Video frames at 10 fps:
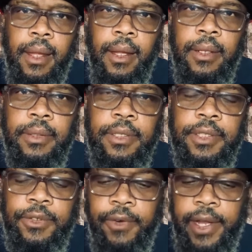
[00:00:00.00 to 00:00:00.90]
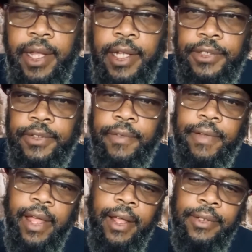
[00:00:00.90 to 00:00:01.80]
this great country of
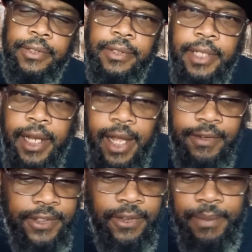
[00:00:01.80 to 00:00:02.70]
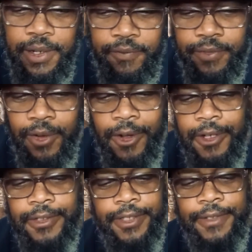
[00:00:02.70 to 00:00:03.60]
ours that has so many flaws,